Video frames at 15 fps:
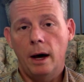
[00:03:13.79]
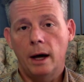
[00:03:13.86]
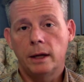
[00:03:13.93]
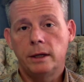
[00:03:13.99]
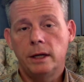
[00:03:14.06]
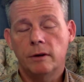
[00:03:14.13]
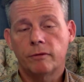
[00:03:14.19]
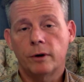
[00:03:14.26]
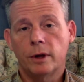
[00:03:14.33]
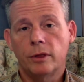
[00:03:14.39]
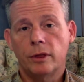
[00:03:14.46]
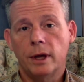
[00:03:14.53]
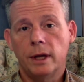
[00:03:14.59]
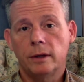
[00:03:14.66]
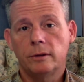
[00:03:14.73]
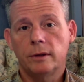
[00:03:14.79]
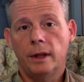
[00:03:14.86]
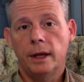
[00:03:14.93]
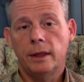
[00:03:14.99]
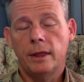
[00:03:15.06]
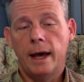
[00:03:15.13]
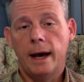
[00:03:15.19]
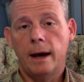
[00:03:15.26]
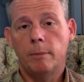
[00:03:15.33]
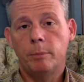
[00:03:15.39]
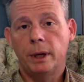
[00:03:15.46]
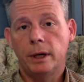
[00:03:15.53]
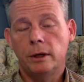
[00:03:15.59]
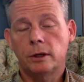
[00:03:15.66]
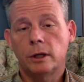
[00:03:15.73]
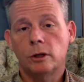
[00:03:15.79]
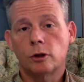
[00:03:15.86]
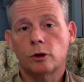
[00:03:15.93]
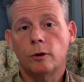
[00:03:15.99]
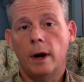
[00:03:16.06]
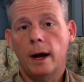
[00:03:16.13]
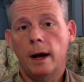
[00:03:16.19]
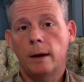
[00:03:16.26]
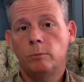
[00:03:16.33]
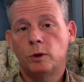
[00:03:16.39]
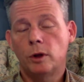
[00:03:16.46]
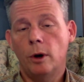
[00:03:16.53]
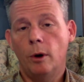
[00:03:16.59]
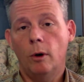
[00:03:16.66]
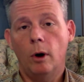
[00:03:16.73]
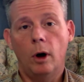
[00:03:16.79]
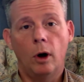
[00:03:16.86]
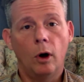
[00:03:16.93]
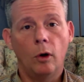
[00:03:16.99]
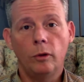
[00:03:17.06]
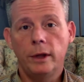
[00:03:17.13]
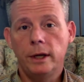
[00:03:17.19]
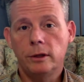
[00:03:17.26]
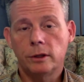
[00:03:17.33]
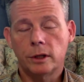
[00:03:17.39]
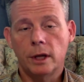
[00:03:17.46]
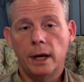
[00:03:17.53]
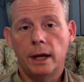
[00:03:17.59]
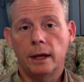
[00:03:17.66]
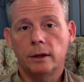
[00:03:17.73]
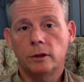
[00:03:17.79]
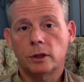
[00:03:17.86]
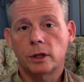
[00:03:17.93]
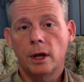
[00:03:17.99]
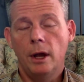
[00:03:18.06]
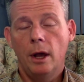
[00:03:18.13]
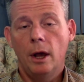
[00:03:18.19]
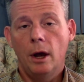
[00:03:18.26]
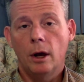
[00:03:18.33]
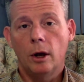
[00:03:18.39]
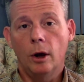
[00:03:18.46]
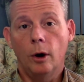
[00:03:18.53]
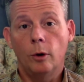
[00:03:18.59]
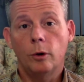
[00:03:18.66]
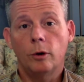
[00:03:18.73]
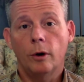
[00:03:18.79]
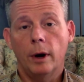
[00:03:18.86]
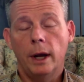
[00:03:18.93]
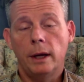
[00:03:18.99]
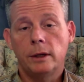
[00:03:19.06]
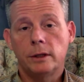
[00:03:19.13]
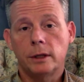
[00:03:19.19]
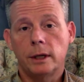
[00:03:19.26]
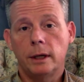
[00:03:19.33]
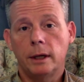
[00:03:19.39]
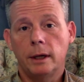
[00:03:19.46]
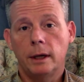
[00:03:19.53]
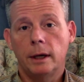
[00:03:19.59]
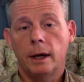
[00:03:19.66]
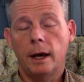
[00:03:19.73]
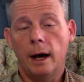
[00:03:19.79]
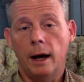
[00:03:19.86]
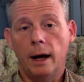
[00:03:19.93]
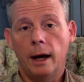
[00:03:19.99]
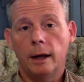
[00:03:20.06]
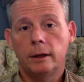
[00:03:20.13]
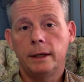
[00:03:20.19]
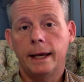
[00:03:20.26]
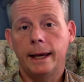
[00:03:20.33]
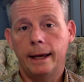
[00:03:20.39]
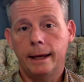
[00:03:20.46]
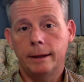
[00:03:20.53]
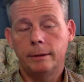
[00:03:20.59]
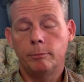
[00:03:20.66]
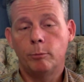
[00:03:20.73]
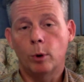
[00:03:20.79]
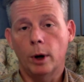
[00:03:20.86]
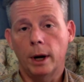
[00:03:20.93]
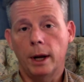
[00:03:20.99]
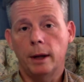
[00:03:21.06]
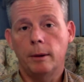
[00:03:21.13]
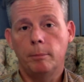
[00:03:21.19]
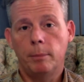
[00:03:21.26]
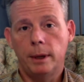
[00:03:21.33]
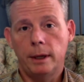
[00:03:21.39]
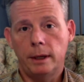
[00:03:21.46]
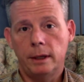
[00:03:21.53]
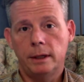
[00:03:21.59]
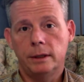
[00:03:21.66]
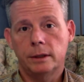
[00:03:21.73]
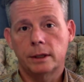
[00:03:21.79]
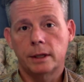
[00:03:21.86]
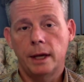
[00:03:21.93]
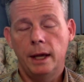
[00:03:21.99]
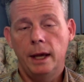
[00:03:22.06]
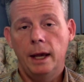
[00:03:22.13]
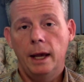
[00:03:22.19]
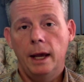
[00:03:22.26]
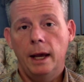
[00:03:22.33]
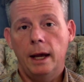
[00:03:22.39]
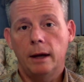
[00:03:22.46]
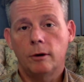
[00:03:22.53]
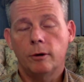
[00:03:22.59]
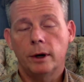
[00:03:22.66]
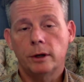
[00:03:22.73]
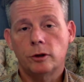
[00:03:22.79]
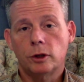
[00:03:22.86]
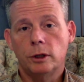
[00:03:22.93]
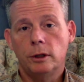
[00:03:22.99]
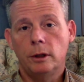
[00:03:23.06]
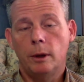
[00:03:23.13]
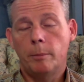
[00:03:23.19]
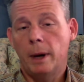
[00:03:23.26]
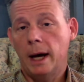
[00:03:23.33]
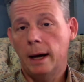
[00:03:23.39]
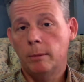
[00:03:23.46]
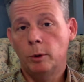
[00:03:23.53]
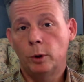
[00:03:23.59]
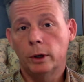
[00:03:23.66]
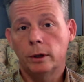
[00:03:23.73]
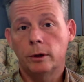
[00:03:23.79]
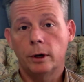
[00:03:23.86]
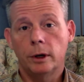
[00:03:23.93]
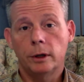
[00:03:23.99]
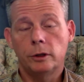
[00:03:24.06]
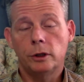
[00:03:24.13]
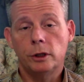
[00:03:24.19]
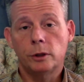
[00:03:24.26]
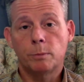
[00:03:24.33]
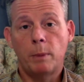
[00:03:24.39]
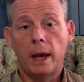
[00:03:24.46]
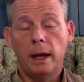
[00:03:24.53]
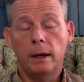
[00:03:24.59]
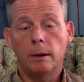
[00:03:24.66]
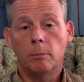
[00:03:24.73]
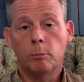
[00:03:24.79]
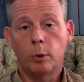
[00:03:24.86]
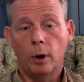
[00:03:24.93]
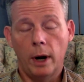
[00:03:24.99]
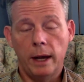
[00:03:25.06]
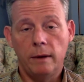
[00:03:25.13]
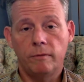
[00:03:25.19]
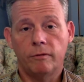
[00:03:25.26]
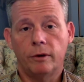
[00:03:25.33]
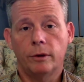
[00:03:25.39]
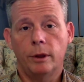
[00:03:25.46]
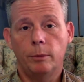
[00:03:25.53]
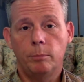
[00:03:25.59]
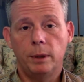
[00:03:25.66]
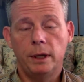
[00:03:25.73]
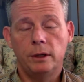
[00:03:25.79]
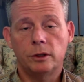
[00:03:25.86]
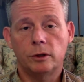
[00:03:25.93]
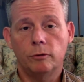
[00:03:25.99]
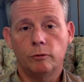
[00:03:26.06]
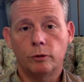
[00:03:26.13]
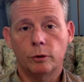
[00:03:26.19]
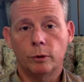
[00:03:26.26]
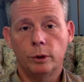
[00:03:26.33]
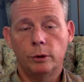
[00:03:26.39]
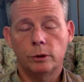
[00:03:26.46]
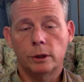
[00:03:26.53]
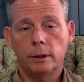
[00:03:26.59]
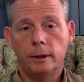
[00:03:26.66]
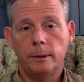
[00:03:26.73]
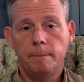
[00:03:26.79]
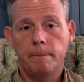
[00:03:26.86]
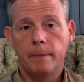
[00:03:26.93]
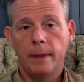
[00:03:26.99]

different things like that. But it describes, though all these things go crazy, God can bring peace. And Christian, the Bible encourages pray for the peace of Jerusalem,